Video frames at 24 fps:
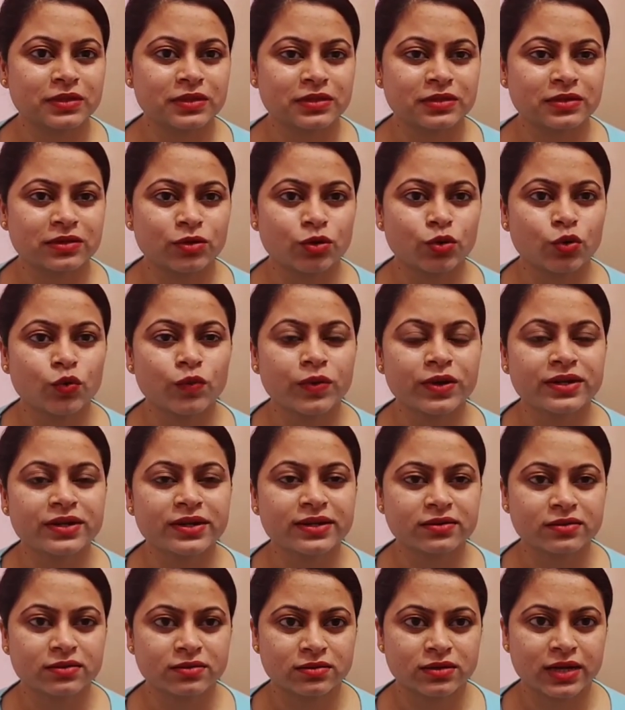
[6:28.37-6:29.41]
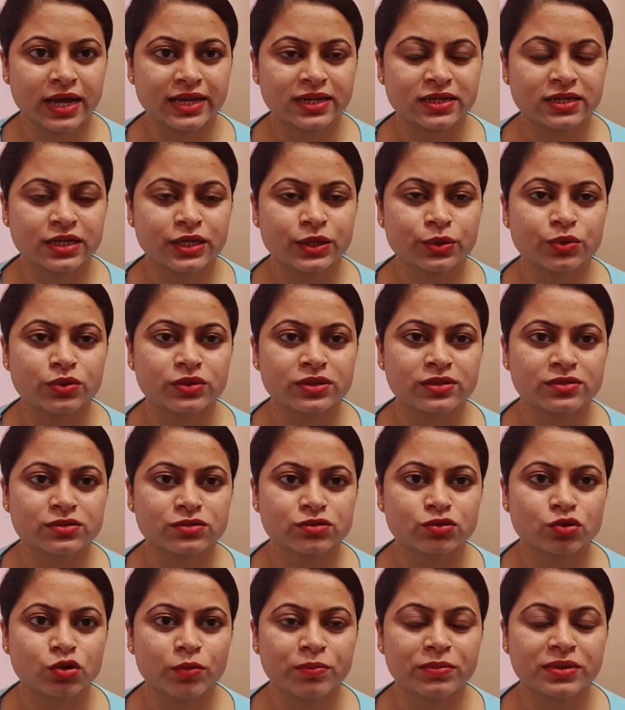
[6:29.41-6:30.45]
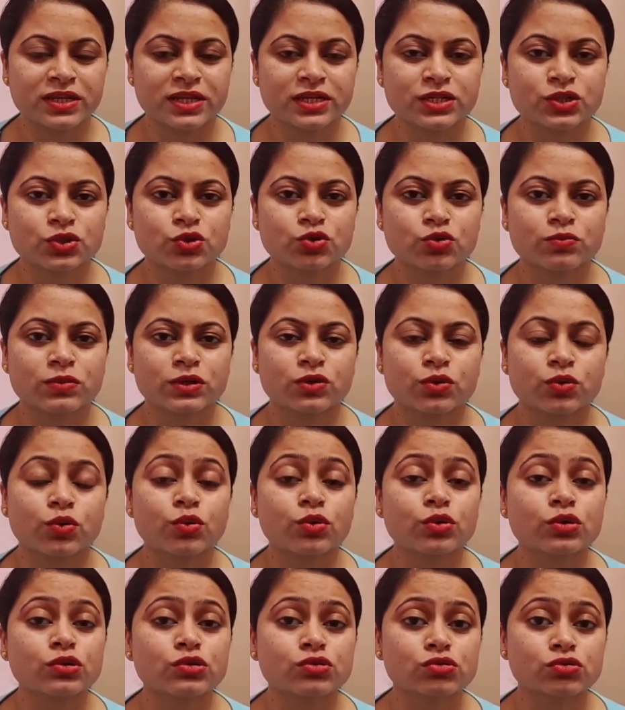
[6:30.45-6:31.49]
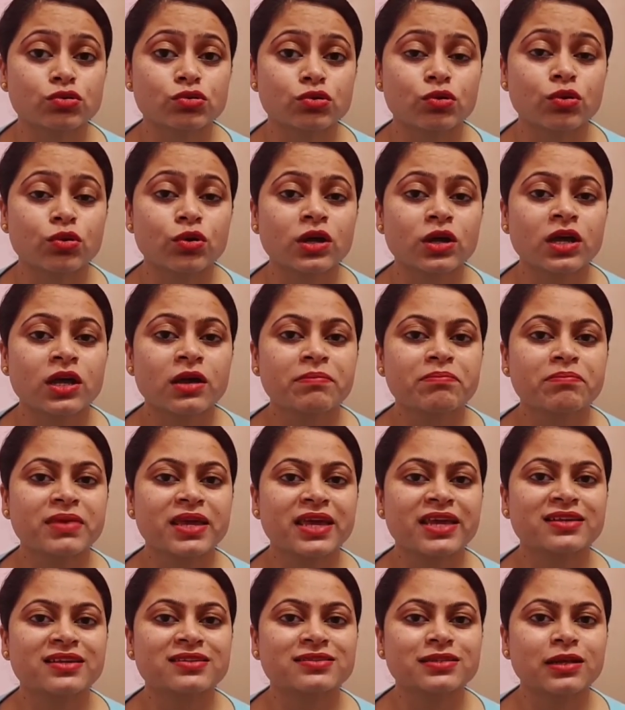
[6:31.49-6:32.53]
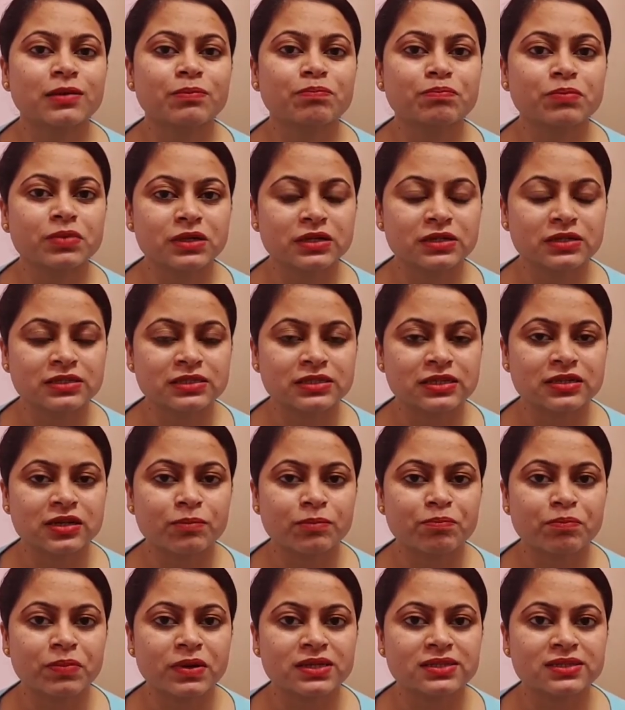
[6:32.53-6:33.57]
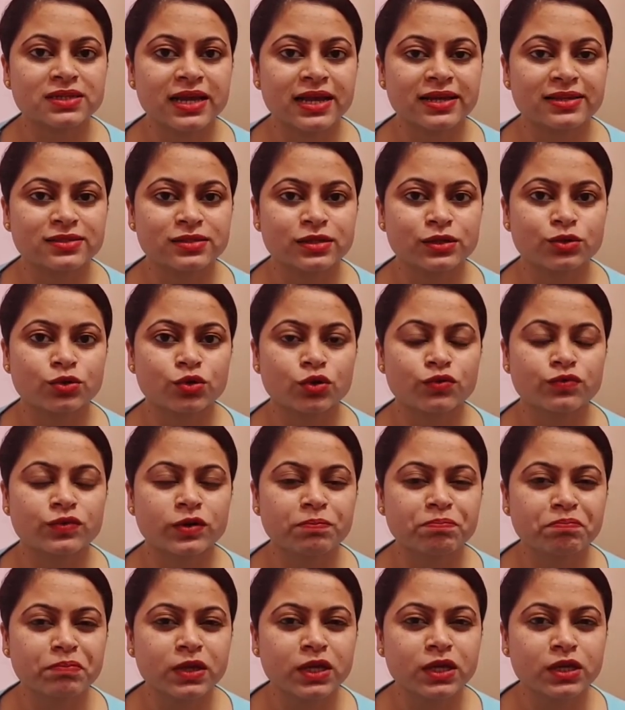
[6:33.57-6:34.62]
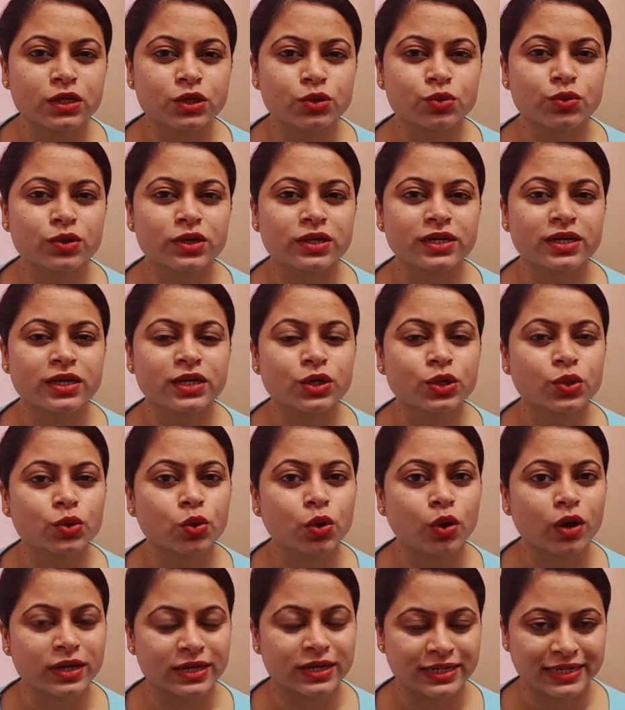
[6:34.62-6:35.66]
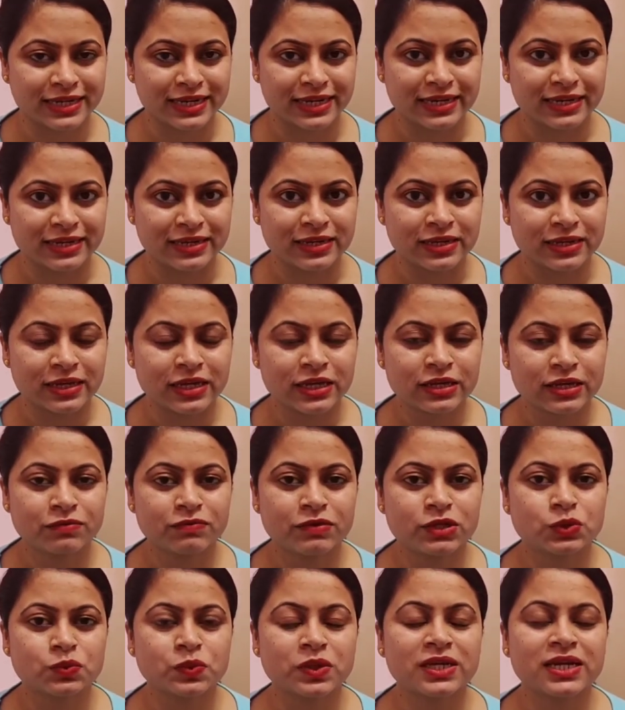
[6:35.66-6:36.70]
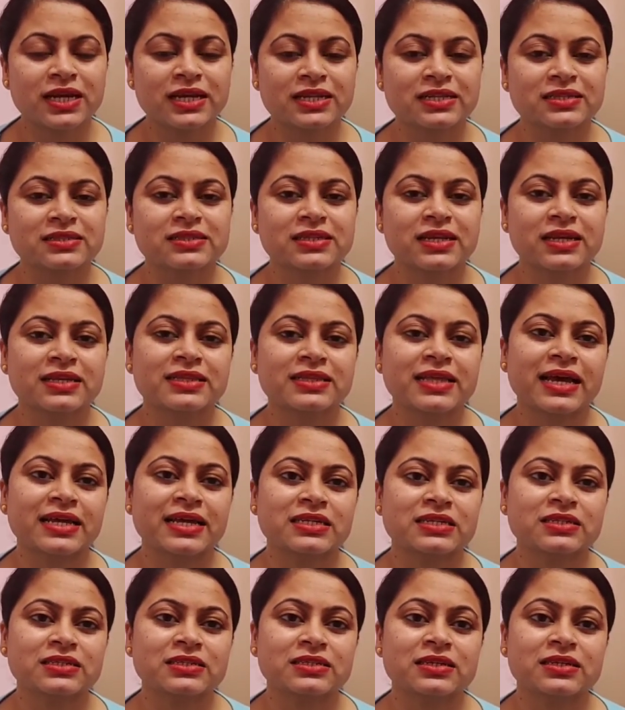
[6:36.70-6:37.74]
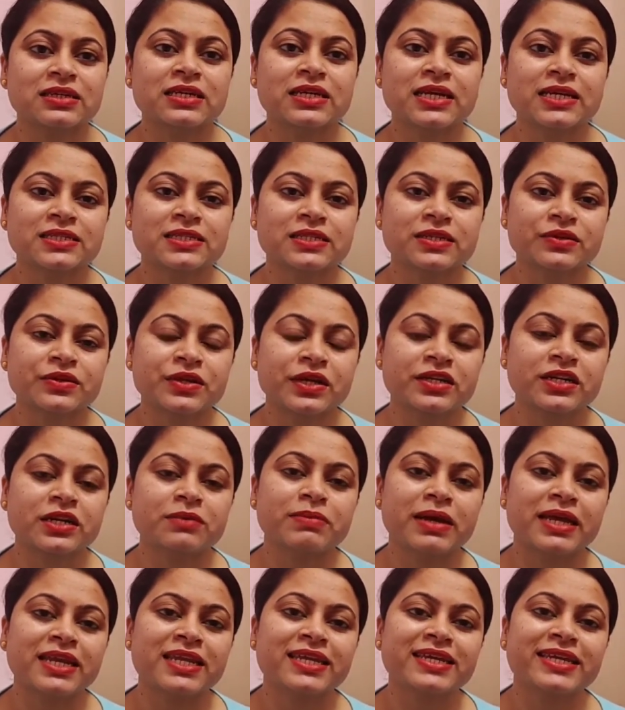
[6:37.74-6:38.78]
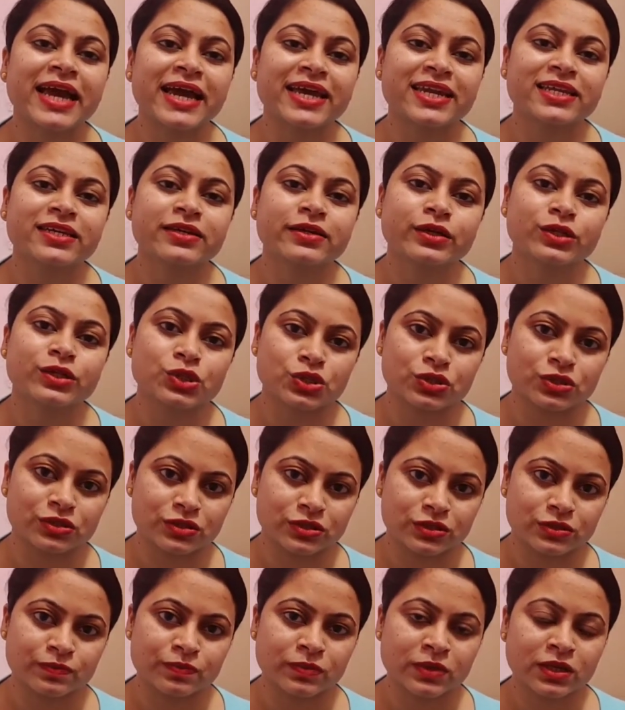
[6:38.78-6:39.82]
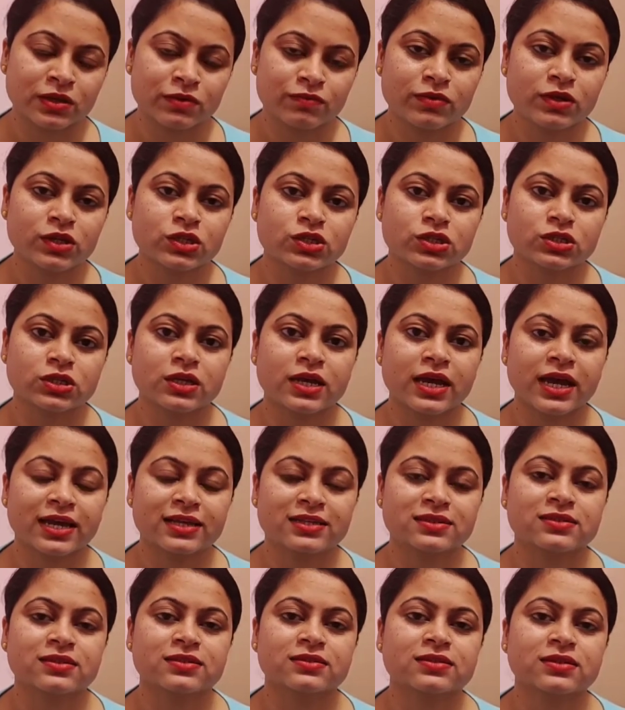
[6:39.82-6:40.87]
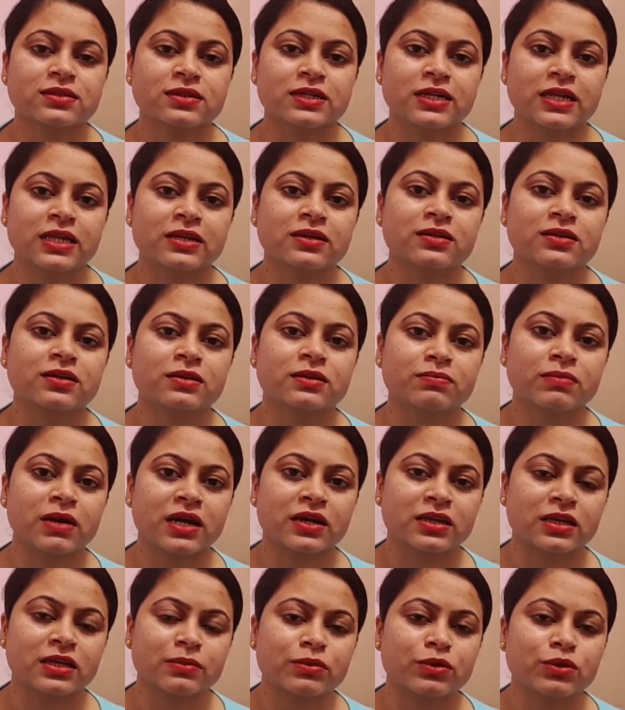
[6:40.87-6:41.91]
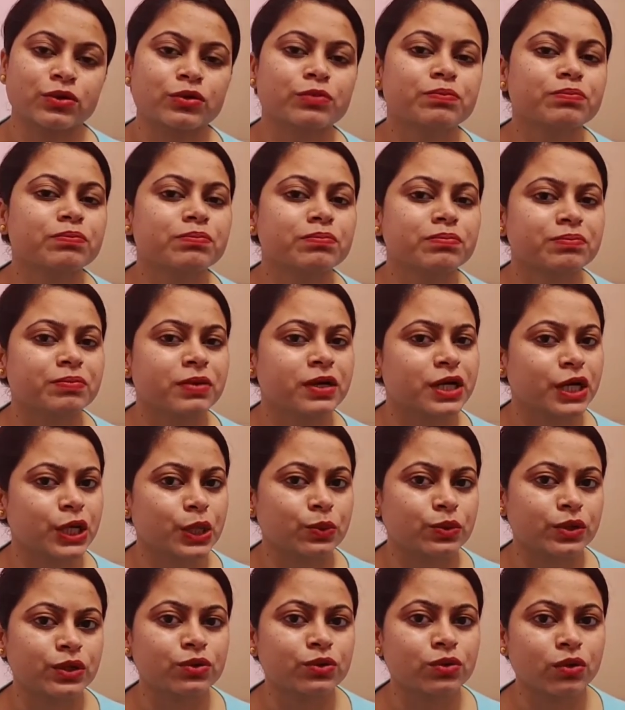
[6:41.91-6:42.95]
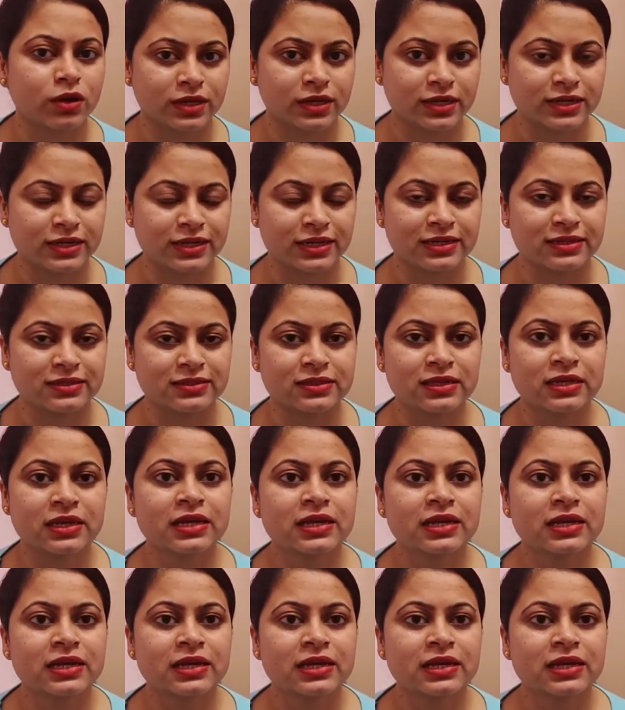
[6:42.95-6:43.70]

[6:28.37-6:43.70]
overriding or this dominant humor also makes the person a possessor of a peculiar quality, which we can say that he has created many caricatures which has a certain remarkable or particular qualities.